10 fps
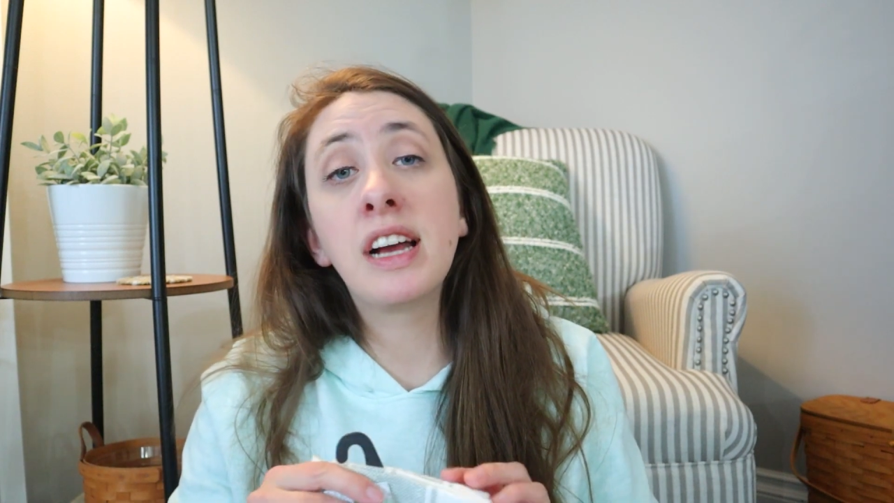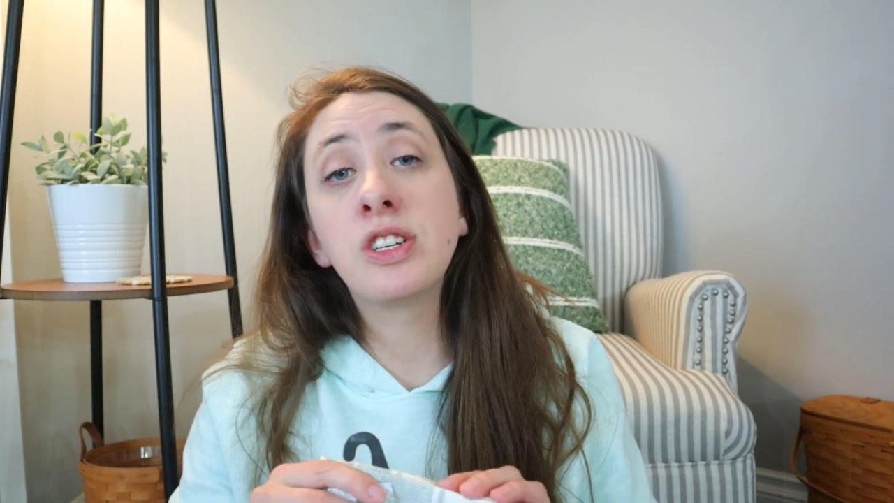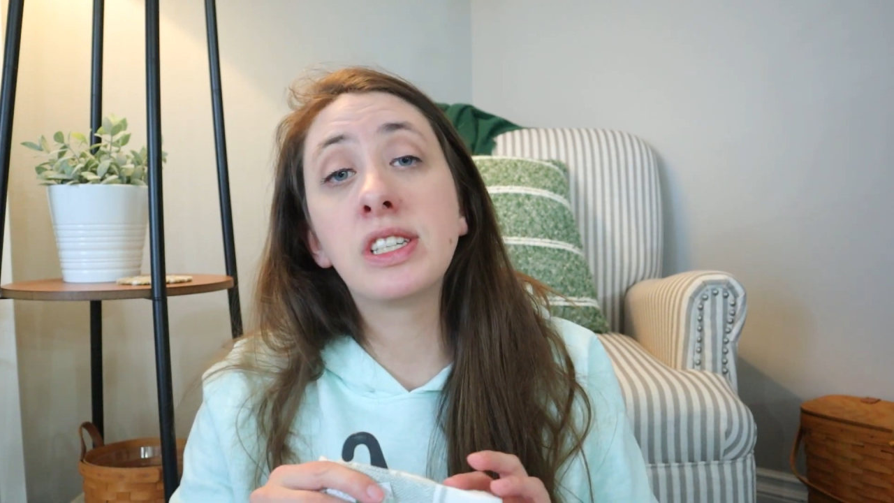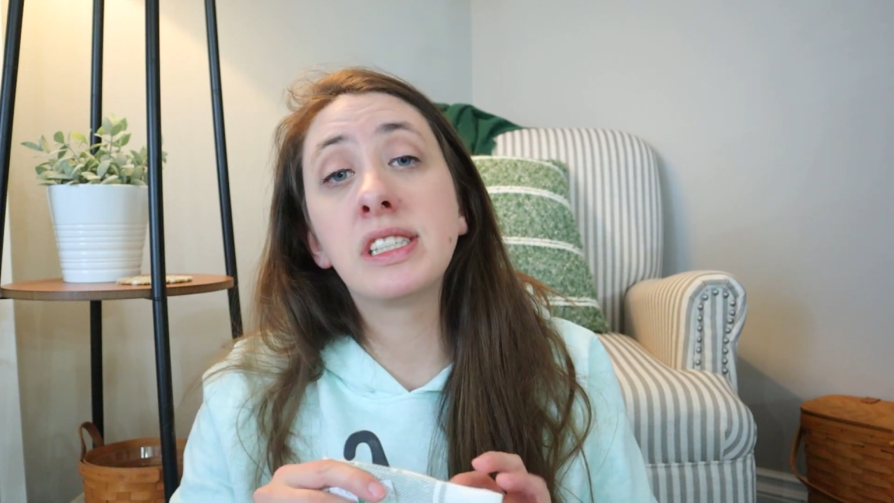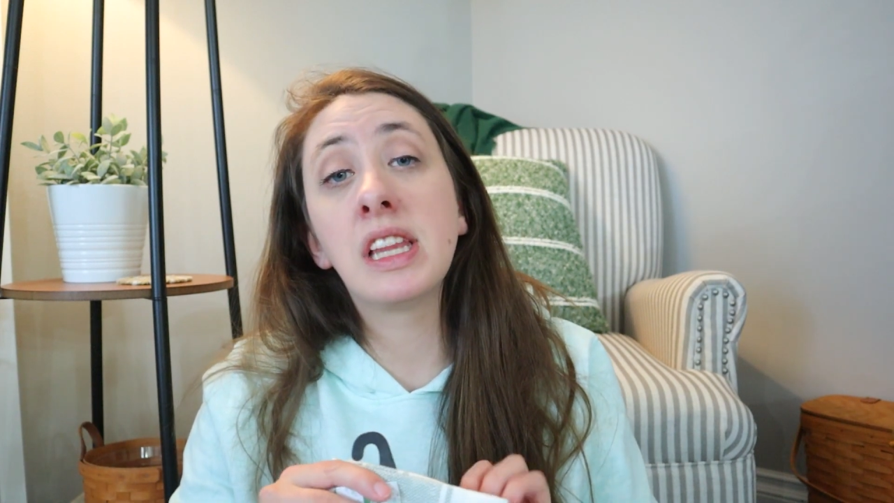I
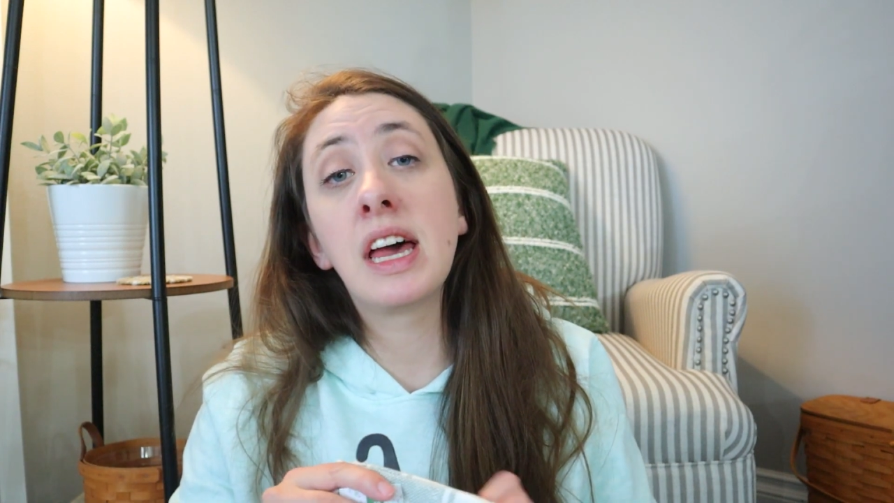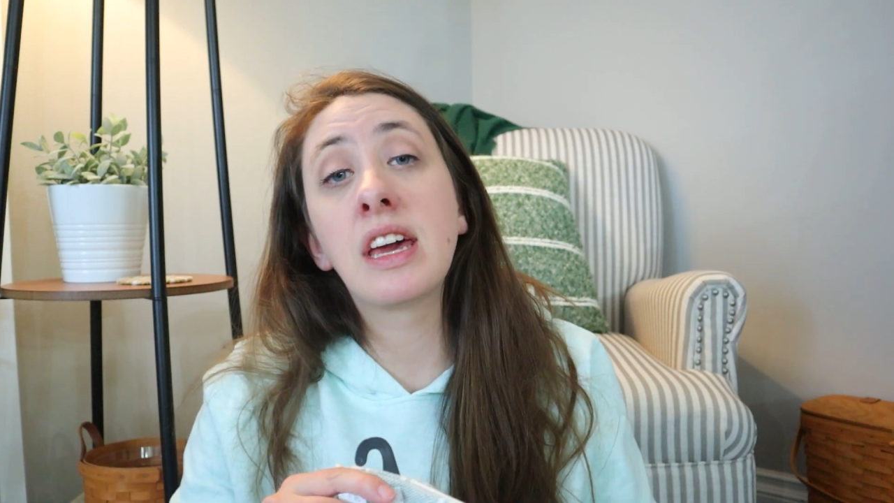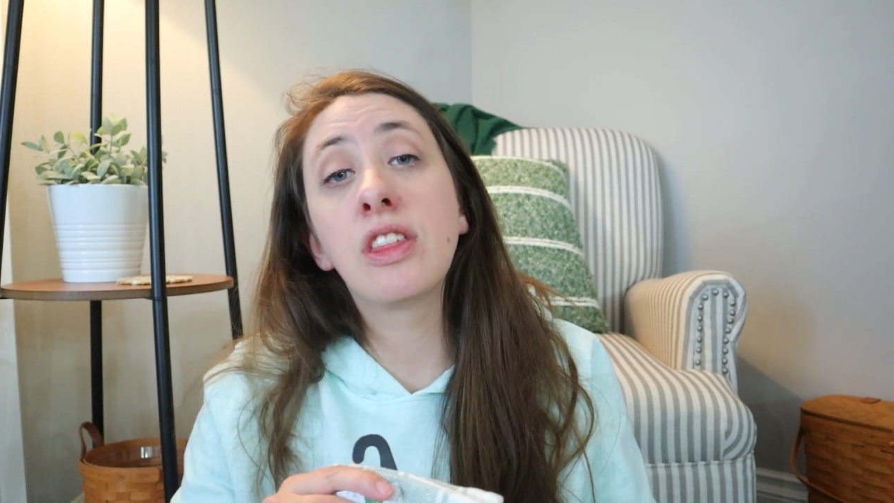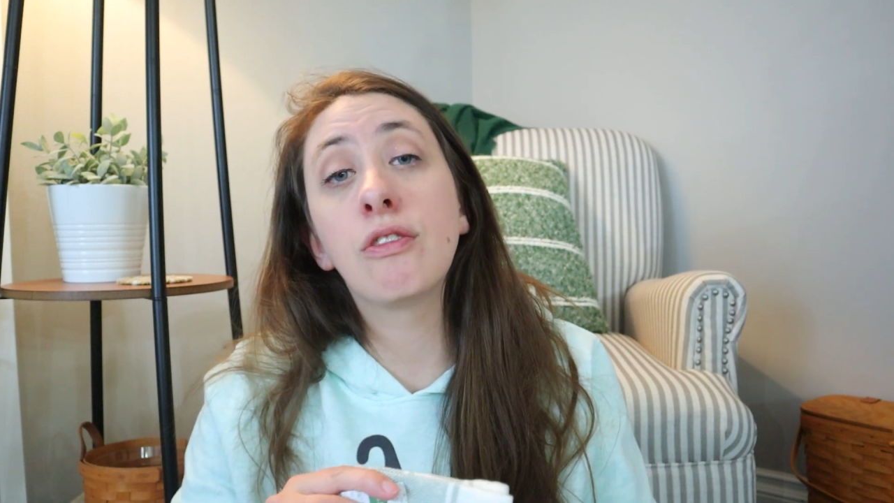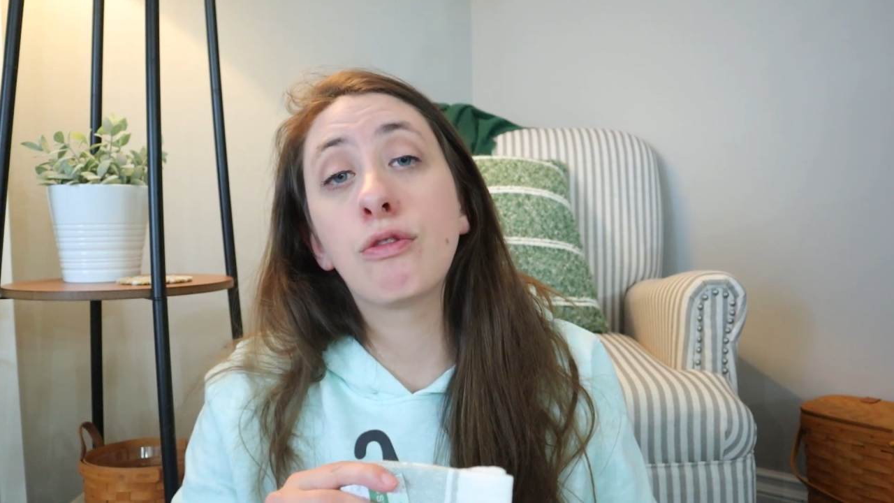just like the